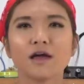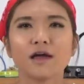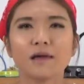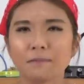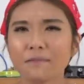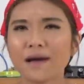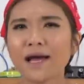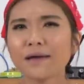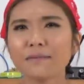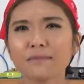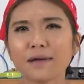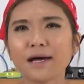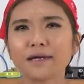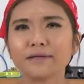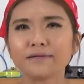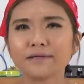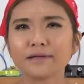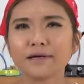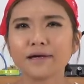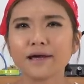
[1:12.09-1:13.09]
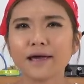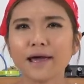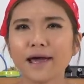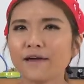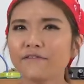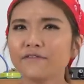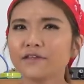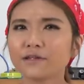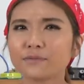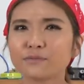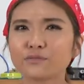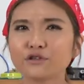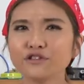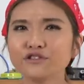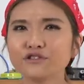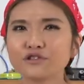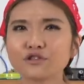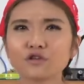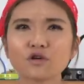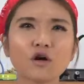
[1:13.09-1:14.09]
In my mind, having the
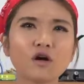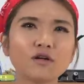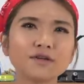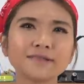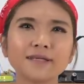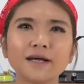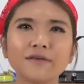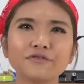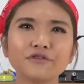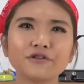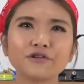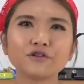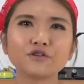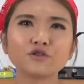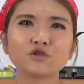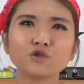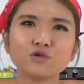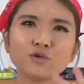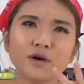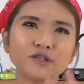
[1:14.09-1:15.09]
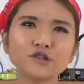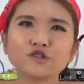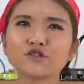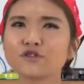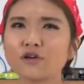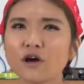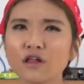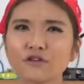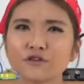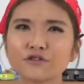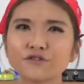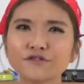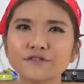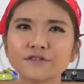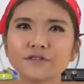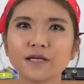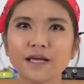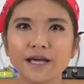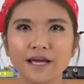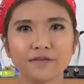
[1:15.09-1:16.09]
printer cost under
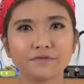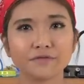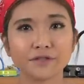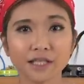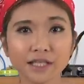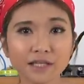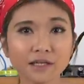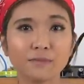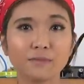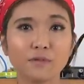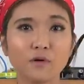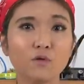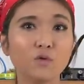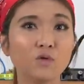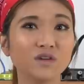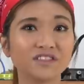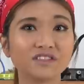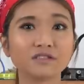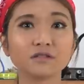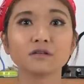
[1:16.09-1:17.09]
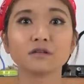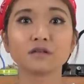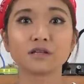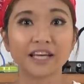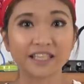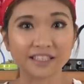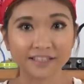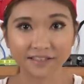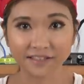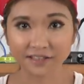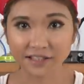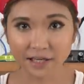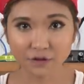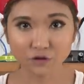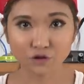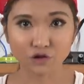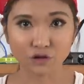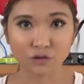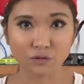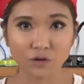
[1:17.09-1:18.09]
$200 and tinkerable was
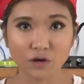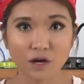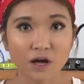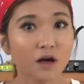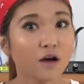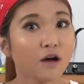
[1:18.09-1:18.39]
essential.